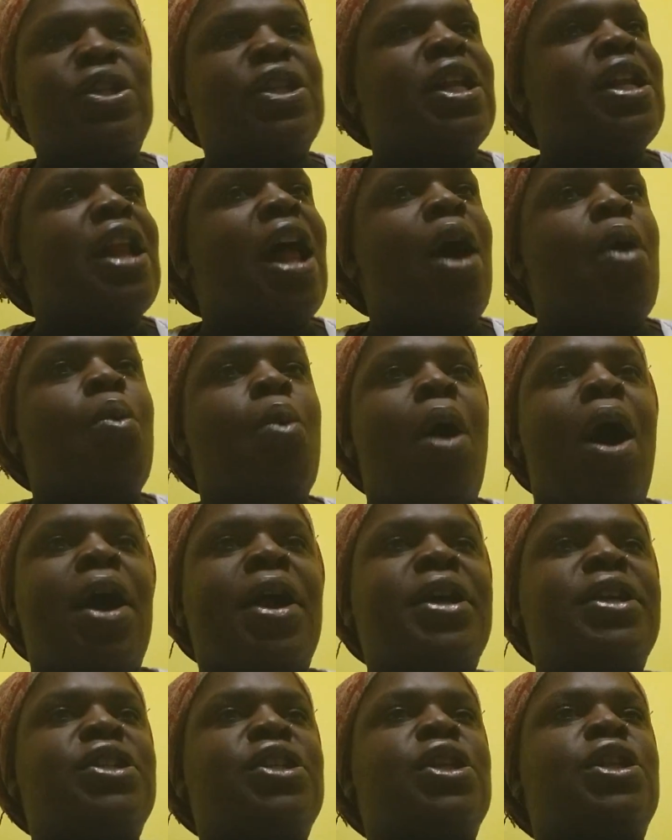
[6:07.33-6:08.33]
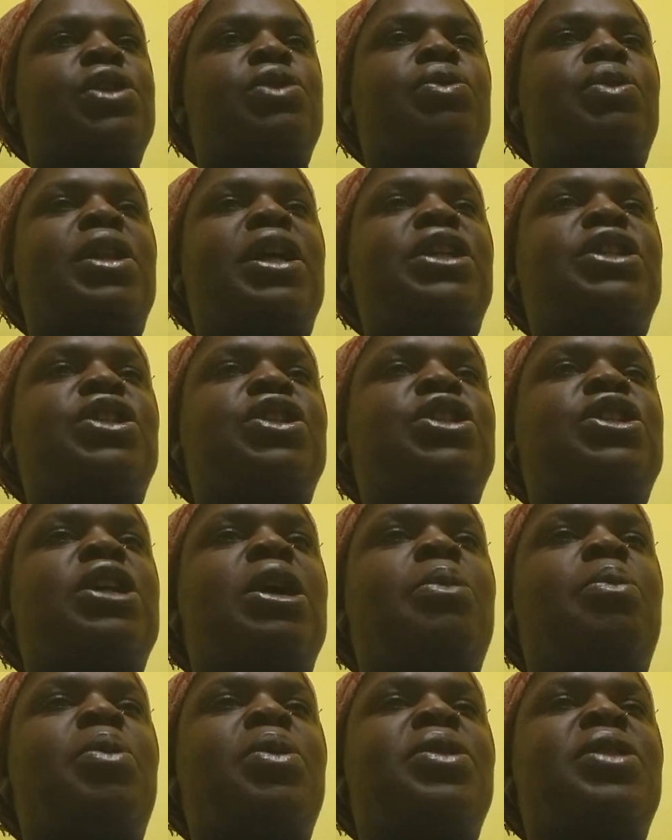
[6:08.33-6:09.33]
she did not walk into this
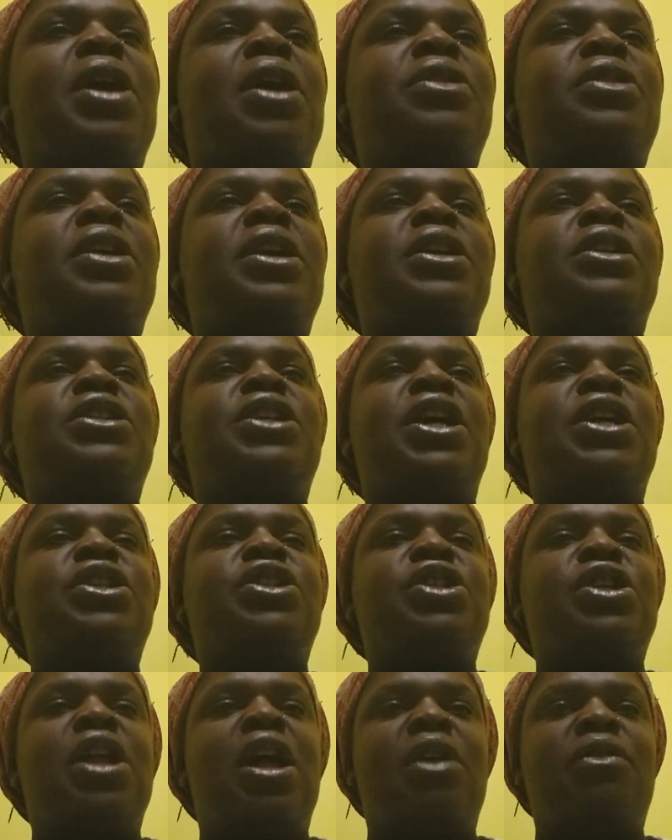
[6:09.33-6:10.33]
relationship without the intention